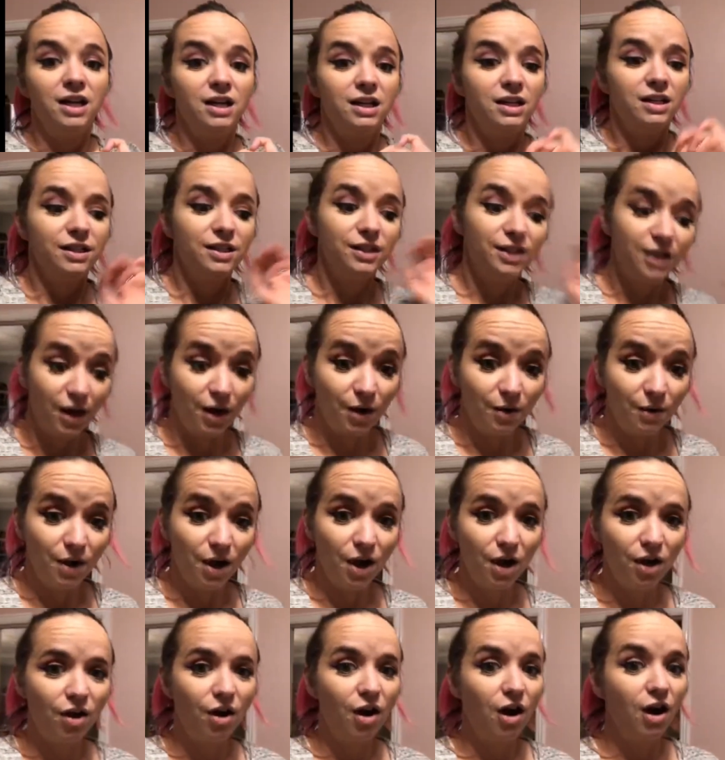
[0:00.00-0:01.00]
So
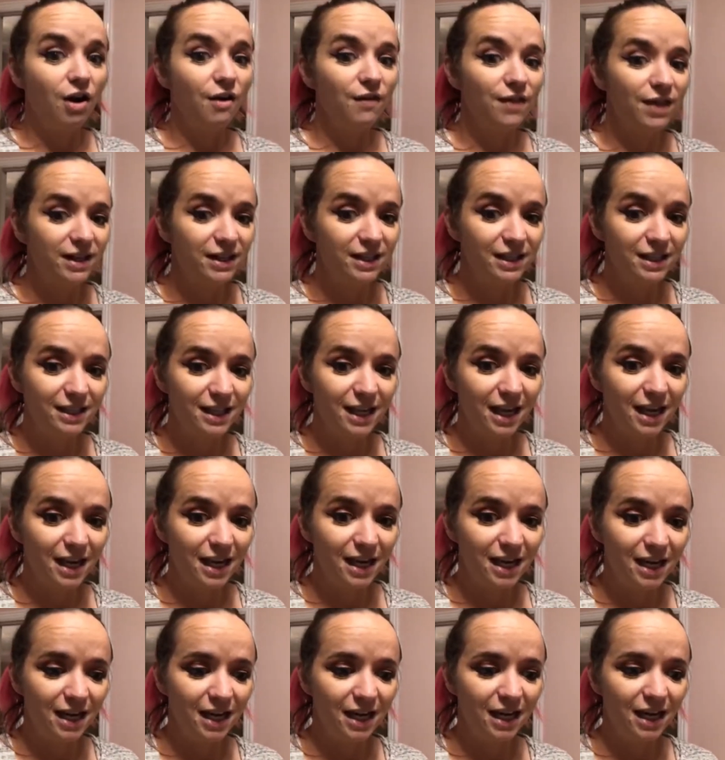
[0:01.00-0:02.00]
all that to
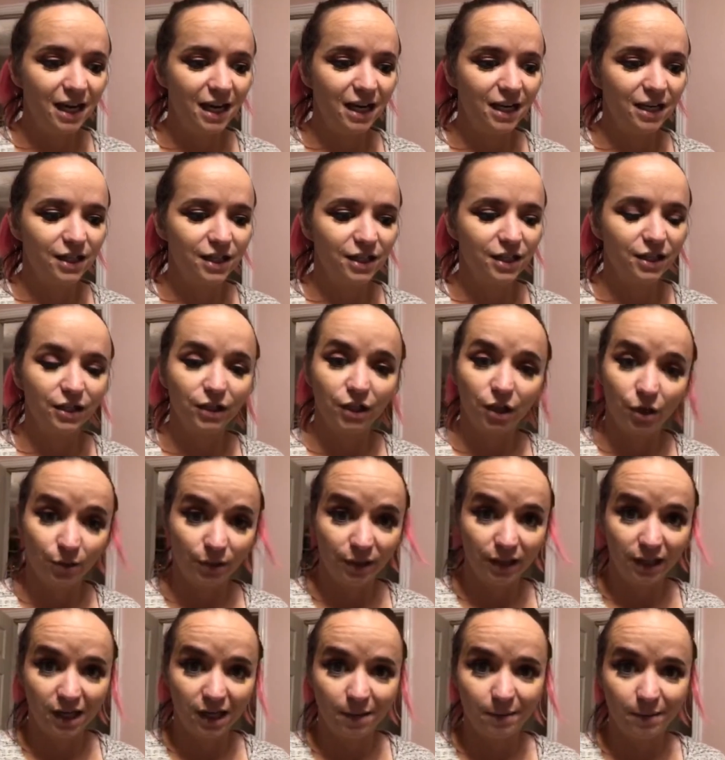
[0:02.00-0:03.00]
say, it is
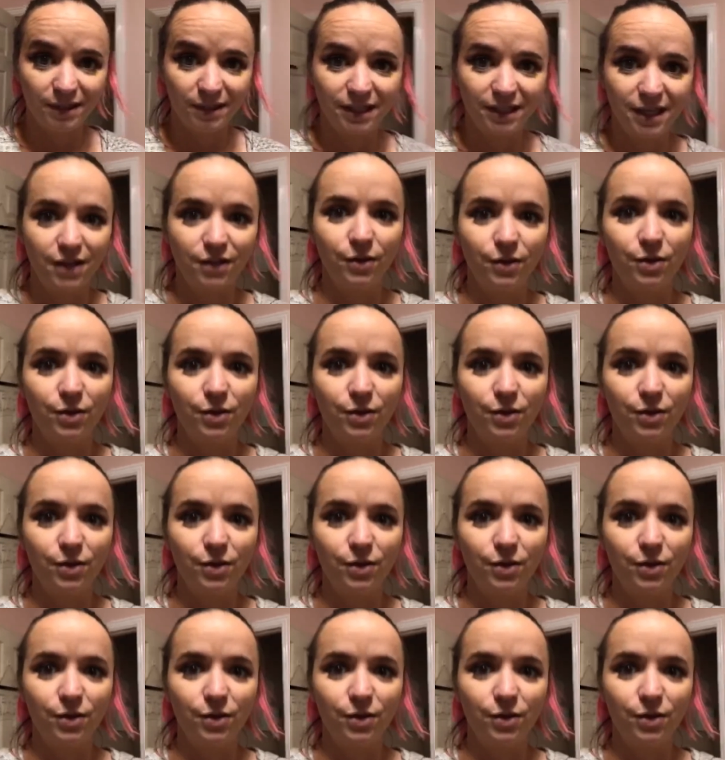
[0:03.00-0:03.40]
slowly coming together.